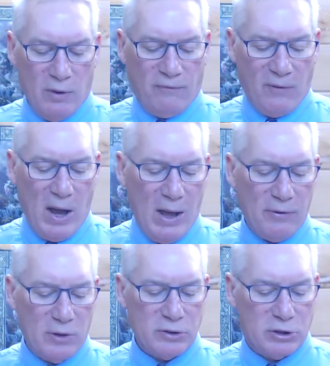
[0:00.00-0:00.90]

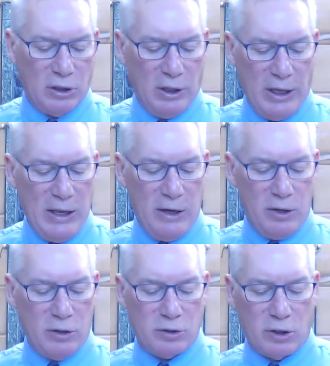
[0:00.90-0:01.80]
fathers, the
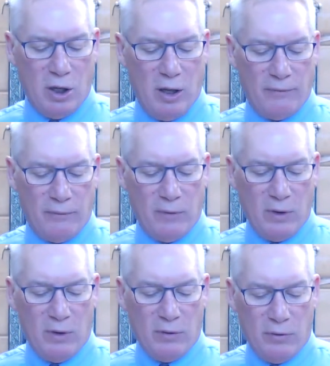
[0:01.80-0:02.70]
leaders of
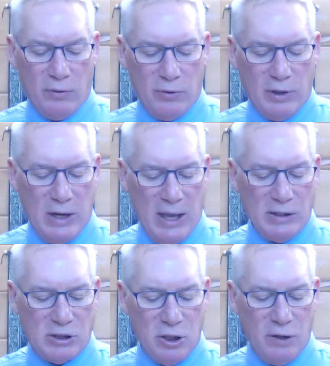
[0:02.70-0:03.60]
the
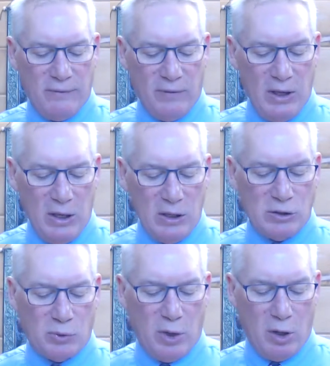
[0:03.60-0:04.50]
nation of
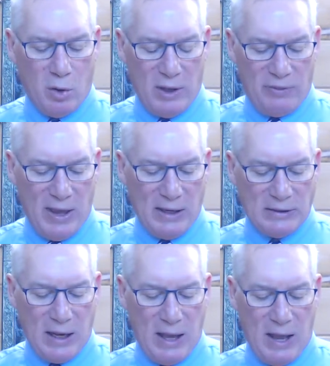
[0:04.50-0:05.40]
Israel at that
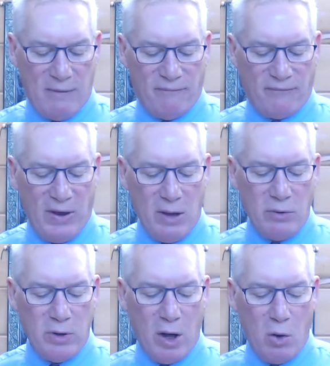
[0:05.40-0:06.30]
time
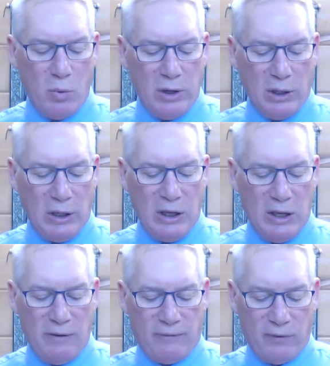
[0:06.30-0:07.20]
found no
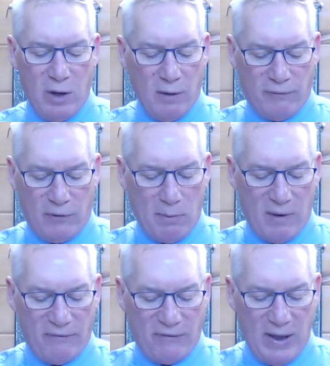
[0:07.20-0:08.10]
relief from
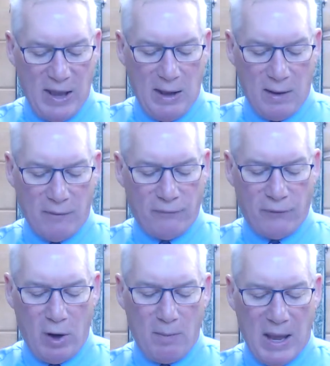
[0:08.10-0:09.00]
a, fam
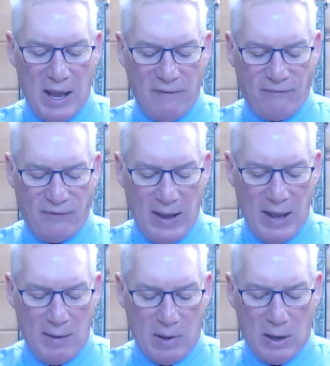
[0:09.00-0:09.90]
from a
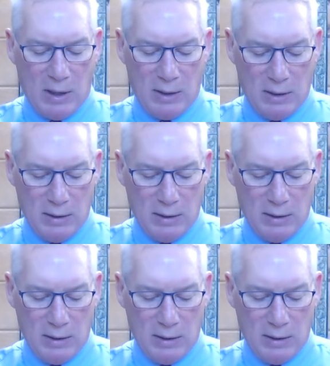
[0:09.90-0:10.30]
famine.